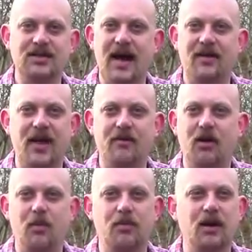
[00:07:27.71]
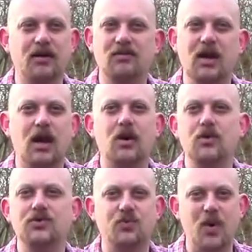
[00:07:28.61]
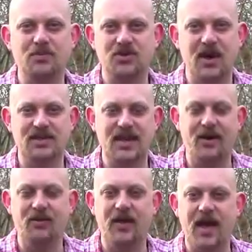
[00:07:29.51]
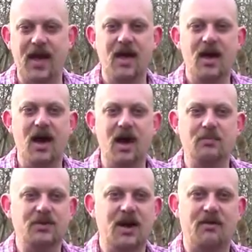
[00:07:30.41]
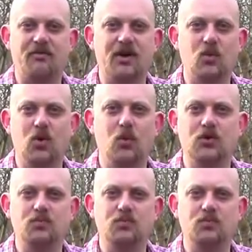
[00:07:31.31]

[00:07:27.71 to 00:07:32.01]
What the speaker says: Now, there are loads of websites out there covering what